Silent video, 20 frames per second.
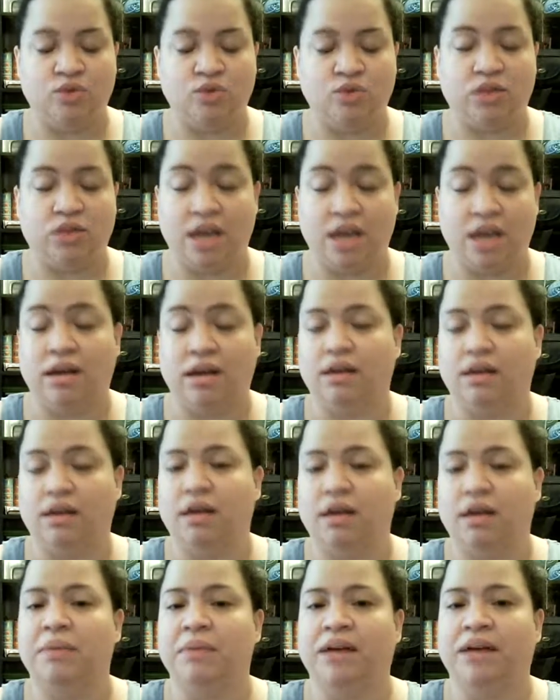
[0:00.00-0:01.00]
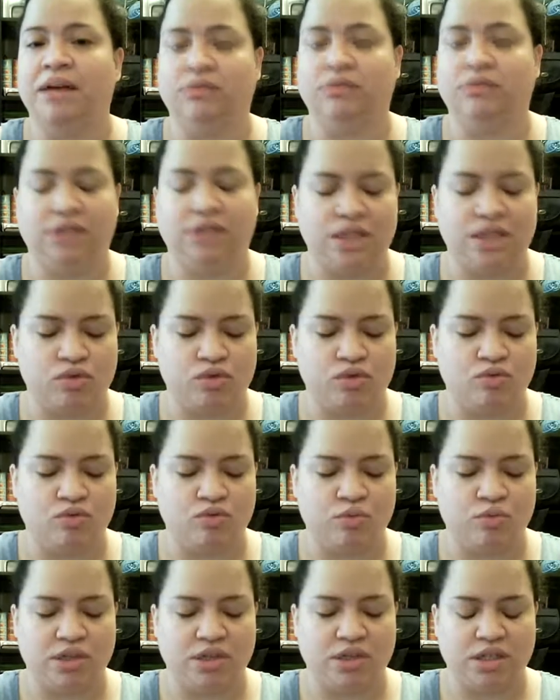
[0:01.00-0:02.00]
you think about this
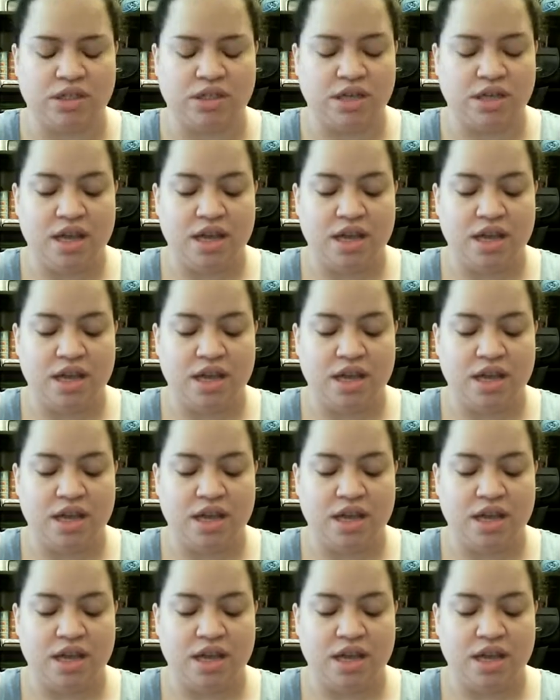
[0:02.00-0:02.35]
group, which